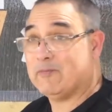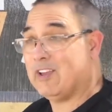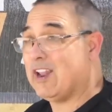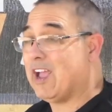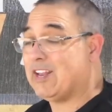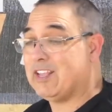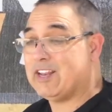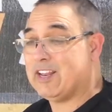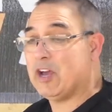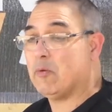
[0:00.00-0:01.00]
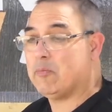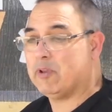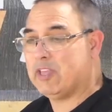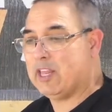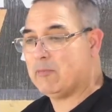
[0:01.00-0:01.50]
And I needed help
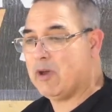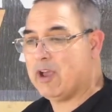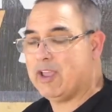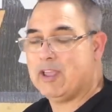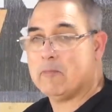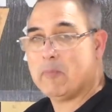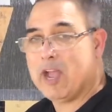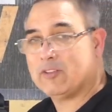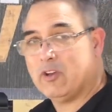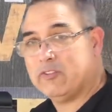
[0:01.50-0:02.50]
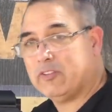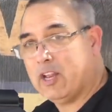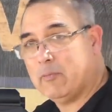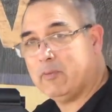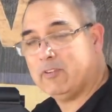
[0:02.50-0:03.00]
getting my impact all
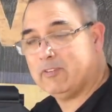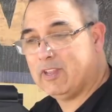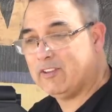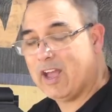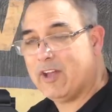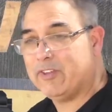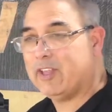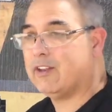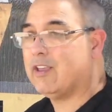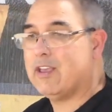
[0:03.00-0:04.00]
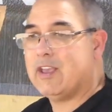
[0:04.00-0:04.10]
set up and dialed in.